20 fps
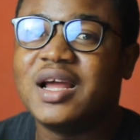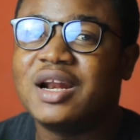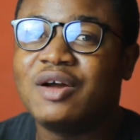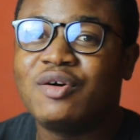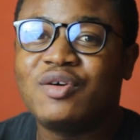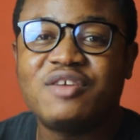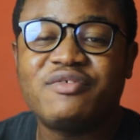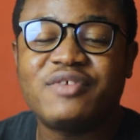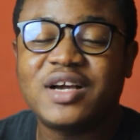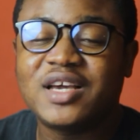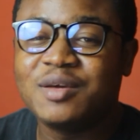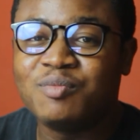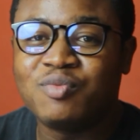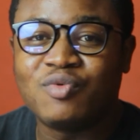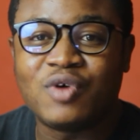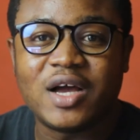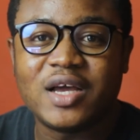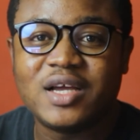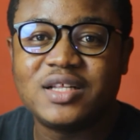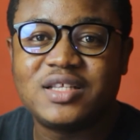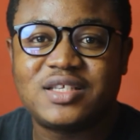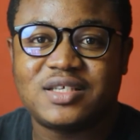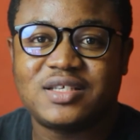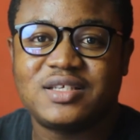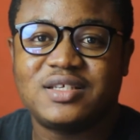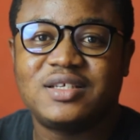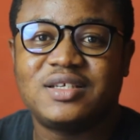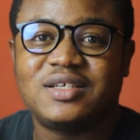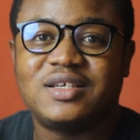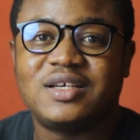and I'll never keep quiet
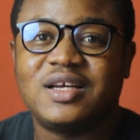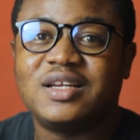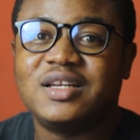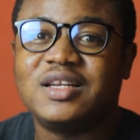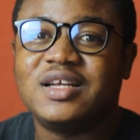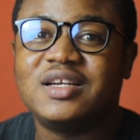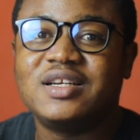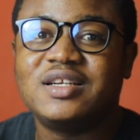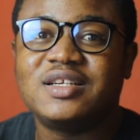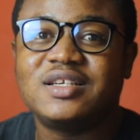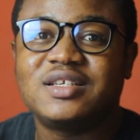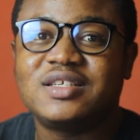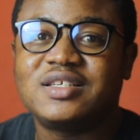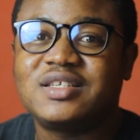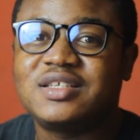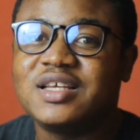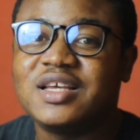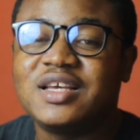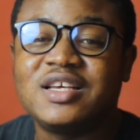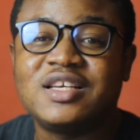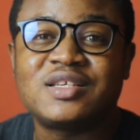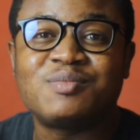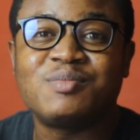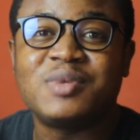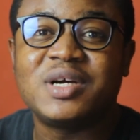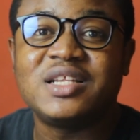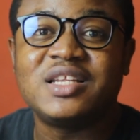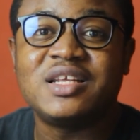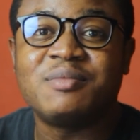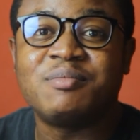and then see his
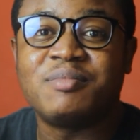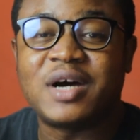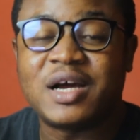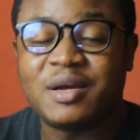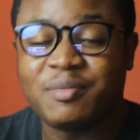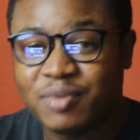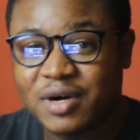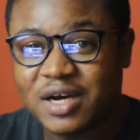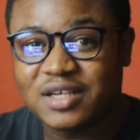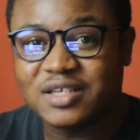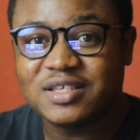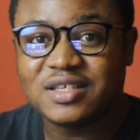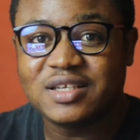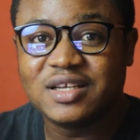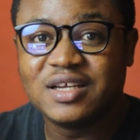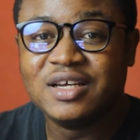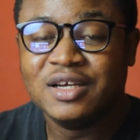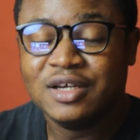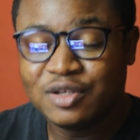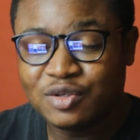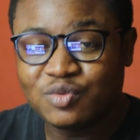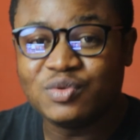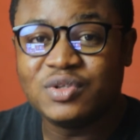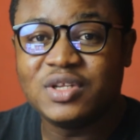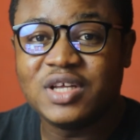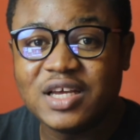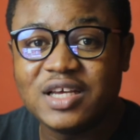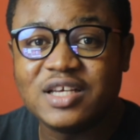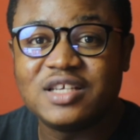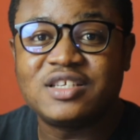birthday bypass.
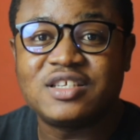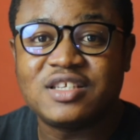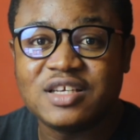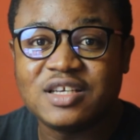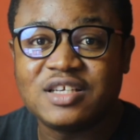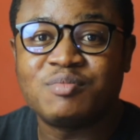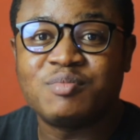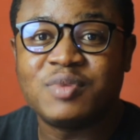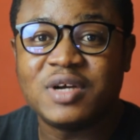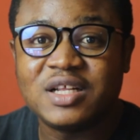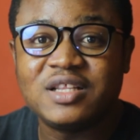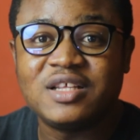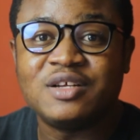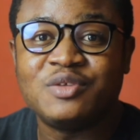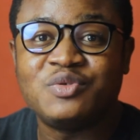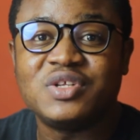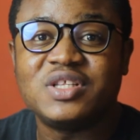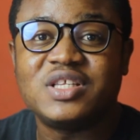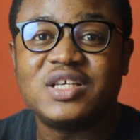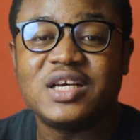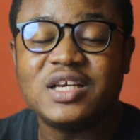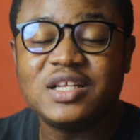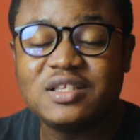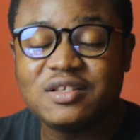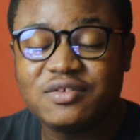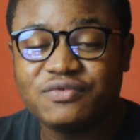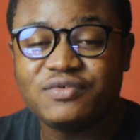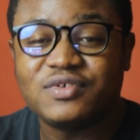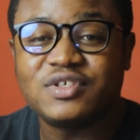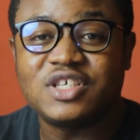Today is his birthday,
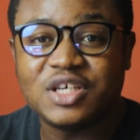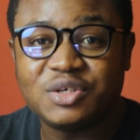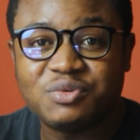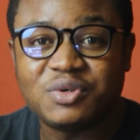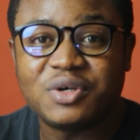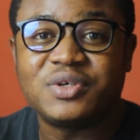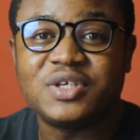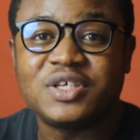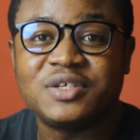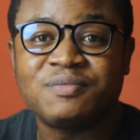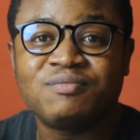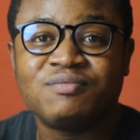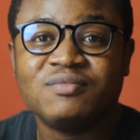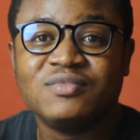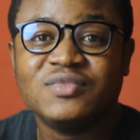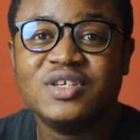28th January.